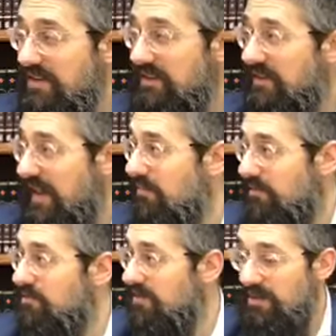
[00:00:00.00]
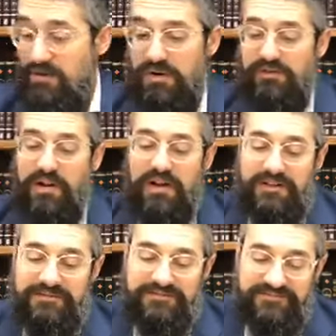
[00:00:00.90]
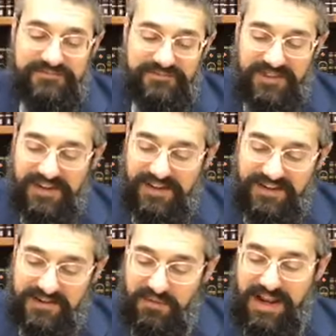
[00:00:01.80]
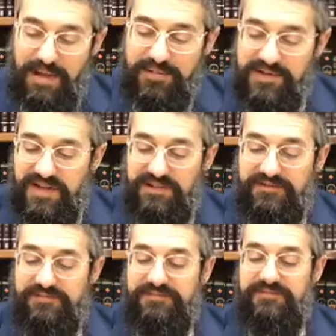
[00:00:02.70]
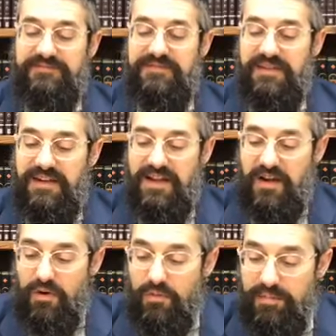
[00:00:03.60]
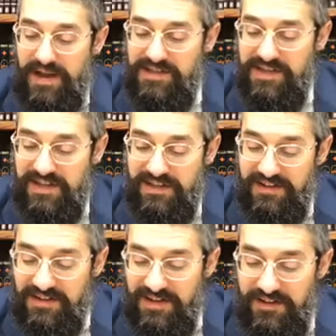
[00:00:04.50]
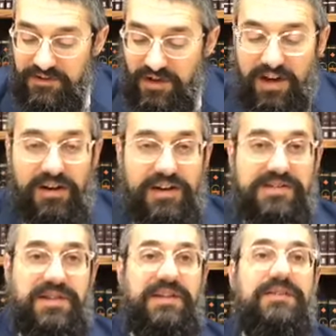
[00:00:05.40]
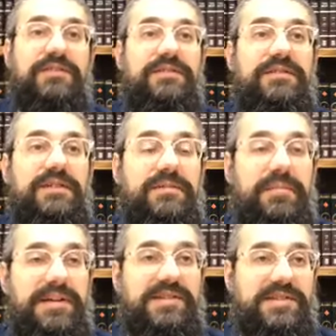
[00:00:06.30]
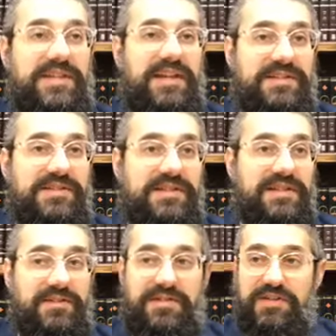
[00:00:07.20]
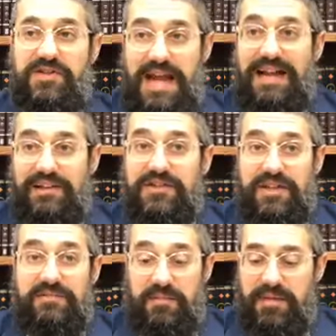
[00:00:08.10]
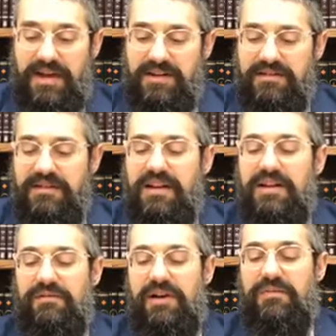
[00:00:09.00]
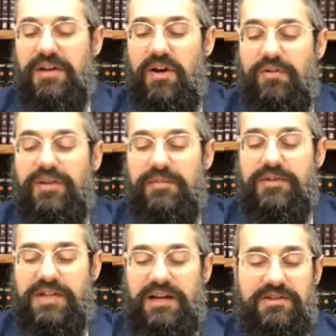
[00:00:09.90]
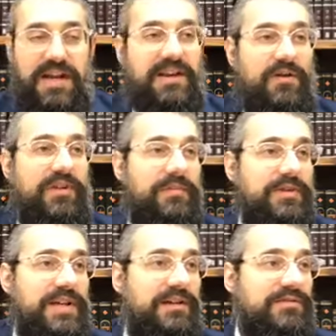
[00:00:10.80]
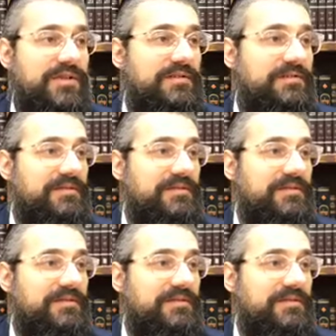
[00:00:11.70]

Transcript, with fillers: It can't be used in a court of law. So what happens then? Ubezdin dacha esa'irur. Bezdin says there's this challenge that's been made. Well, we're going to overcome the challenge. How do you overcome the challenge?